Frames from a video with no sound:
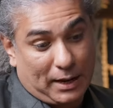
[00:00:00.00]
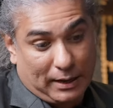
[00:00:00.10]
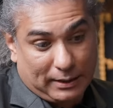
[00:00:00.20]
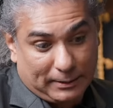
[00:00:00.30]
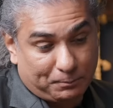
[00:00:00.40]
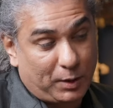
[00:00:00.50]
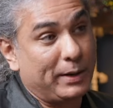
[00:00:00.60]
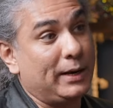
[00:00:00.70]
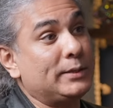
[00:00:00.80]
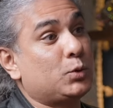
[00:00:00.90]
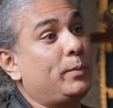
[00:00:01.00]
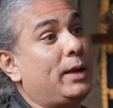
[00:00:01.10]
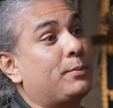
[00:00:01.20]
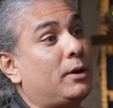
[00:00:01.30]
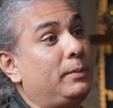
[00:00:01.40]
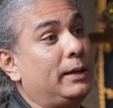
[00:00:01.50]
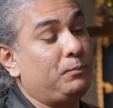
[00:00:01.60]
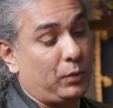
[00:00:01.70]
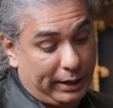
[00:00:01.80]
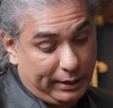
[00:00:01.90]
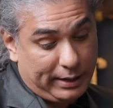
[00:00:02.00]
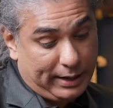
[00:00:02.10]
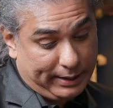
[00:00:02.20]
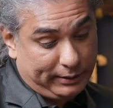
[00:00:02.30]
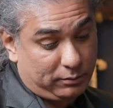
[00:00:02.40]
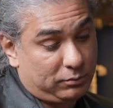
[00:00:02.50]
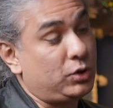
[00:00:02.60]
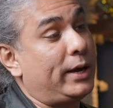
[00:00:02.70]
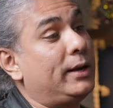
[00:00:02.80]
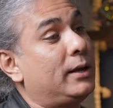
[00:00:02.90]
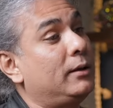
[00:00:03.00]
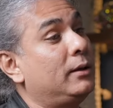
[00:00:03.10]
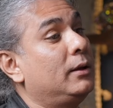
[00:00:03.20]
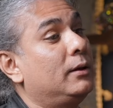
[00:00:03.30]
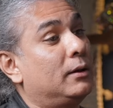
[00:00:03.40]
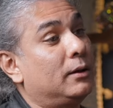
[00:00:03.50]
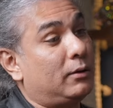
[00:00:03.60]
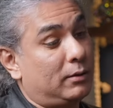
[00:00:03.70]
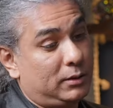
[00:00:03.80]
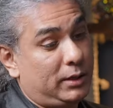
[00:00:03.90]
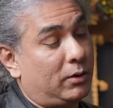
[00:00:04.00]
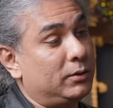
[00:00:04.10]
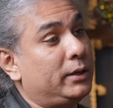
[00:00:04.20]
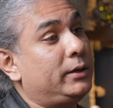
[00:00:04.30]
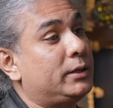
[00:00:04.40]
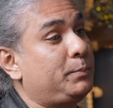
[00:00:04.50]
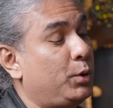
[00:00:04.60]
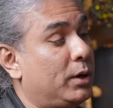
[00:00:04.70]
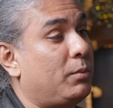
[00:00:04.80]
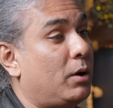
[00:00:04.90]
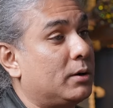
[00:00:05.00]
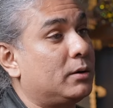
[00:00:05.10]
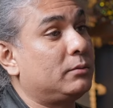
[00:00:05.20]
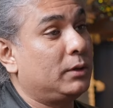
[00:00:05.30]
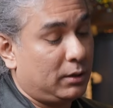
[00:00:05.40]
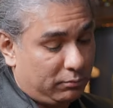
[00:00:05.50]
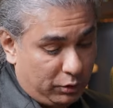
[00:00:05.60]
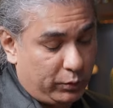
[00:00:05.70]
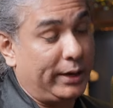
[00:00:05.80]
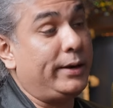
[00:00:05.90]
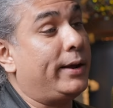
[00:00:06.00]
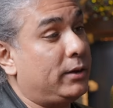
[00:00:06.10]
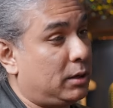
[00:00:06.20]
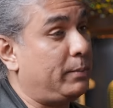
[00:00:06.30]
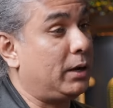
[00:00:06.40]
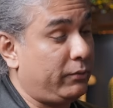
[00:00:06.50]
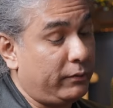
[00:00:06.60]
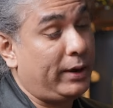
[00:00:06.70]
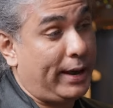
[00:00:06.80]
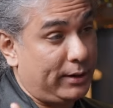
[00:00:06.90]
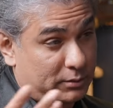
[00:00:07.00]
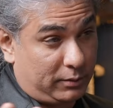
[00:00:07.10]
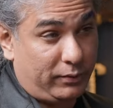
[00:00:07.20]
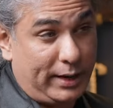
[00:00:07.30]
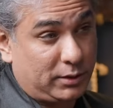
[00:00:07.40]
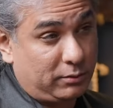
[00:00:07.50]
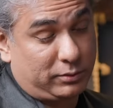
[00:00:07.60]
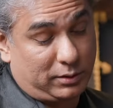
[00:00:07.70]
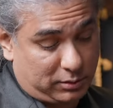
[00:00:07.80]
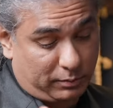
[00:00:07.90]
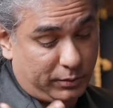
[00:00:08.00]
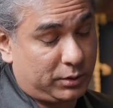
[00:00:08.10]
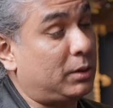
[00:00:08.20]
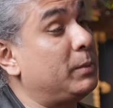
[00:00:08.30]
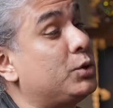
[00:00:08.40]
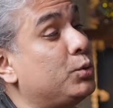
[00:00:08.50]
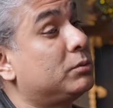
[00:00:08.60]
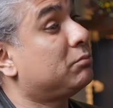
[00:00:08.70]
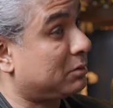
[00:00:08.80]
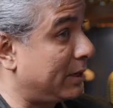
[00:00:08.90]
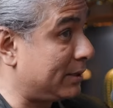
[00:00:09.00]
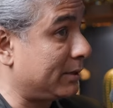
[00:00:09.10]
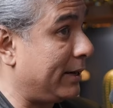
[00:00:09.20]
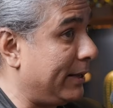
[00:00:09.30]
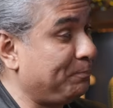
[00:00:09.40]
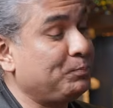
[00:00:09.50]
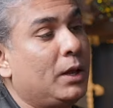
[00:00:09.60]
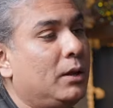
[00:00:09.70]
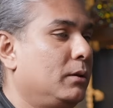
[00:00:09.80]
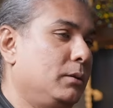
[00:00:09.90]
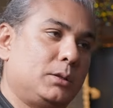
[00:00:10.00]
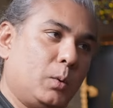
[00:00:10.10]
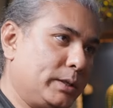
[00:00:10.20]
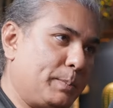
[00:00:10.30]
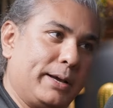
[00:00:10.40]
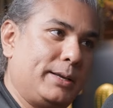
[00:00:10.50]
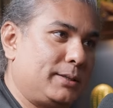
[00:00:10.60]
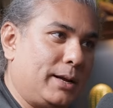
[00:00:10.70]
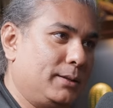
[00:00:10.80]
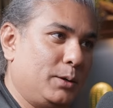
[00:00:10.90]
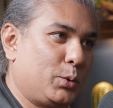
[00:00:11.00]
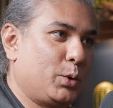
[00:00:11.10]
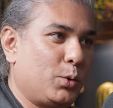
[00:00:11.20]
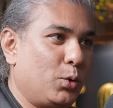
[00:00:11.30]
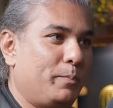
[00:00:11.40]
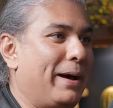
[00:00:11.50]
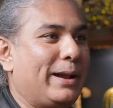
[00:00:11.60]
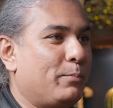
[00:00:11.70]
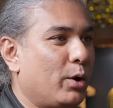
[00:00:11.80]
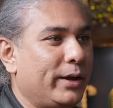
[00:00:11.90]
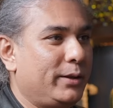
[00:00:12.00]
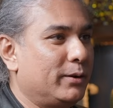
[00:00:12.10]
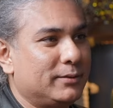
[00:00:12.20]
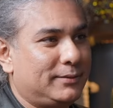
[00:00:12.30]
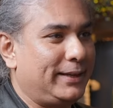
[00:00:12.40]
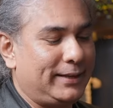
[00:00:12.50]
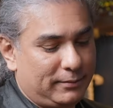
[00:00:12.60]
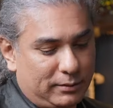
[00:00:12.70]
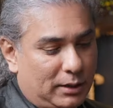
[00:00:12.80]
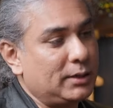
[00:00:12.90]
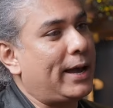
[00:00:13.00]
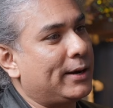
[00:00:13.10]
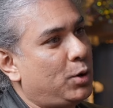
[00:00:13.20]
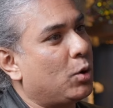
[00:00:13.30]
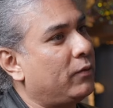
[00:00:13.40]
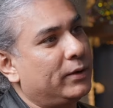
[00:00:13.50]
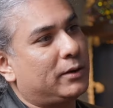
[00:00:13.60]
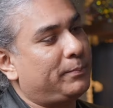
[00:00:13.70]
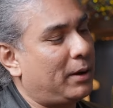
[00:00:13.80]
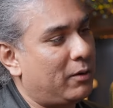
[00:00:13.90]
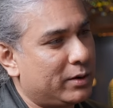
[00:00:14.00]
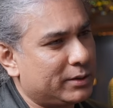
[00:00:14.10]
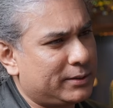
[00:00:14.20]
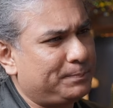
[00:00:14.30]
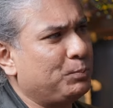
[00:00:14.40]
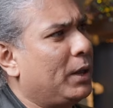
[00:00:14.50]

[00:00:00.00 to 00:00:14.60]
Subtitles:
The Middle East could be a problem. India and China on the disputed border between India and Tibet. We've had some flashes, some issues recently. There's always Pakistan, the good old bad boy, you know, the attack dog of other powers.